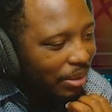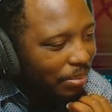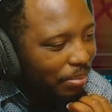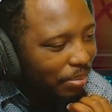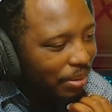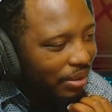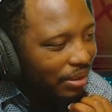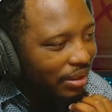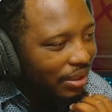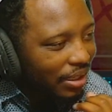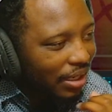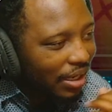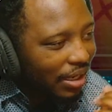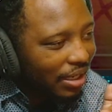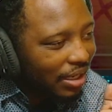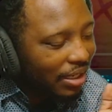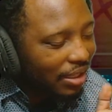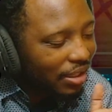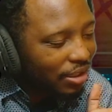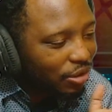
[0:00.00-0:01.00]
but the
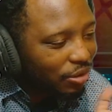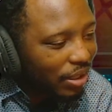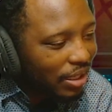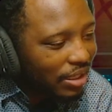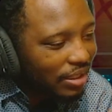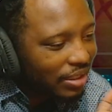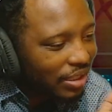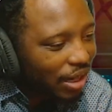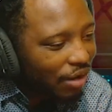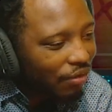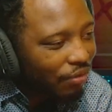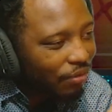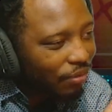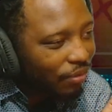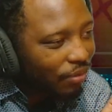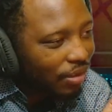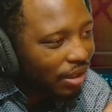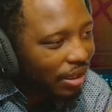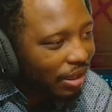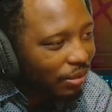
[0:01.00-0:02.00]
uh the train itself
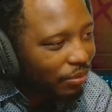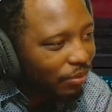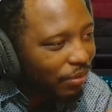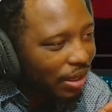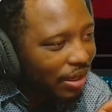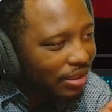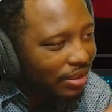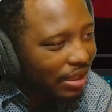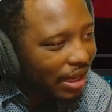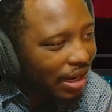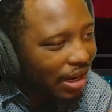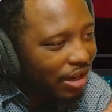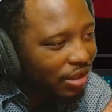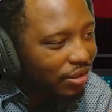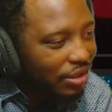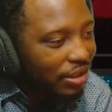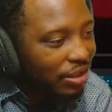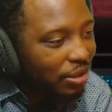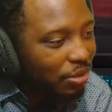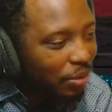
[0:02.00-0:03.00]
runs at
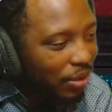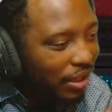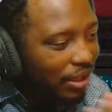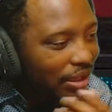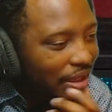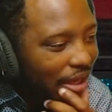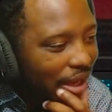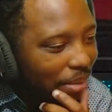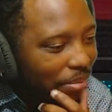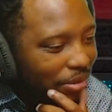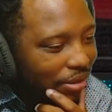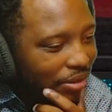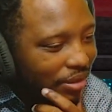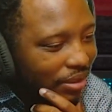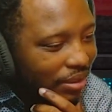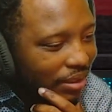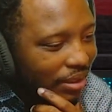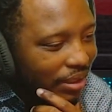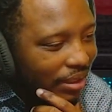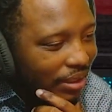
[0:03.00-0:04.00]
120
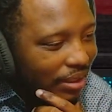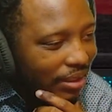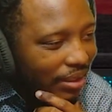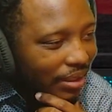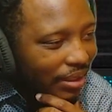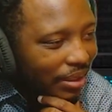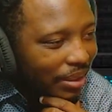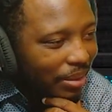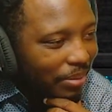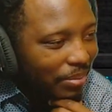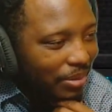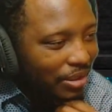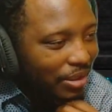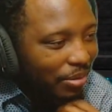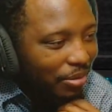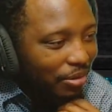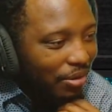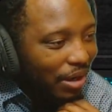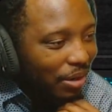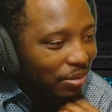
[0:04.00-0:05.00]
kilometers. But
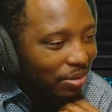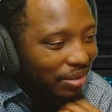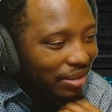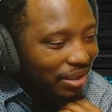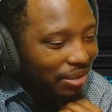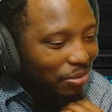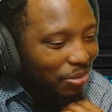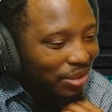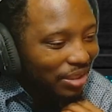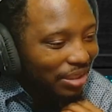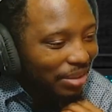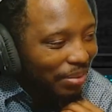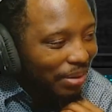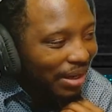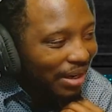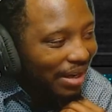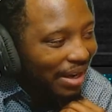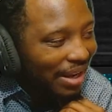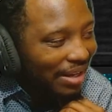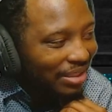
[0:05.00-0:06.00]
Turbo Granny was was step
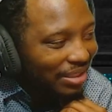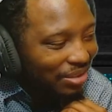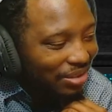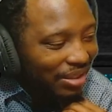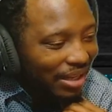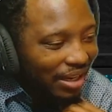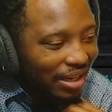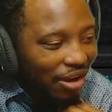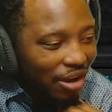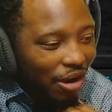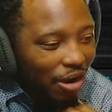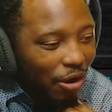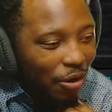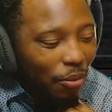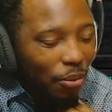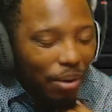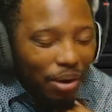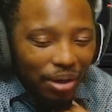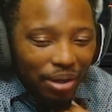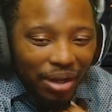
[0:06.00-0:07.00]
ahead of that. She was like, "Oh
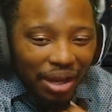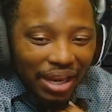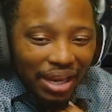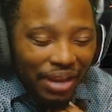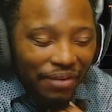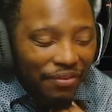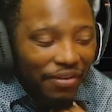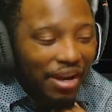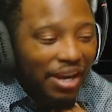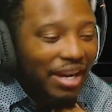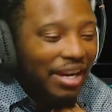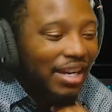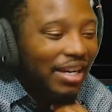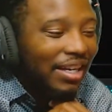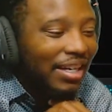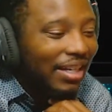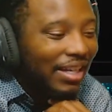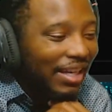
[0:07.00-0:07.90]
well, if uh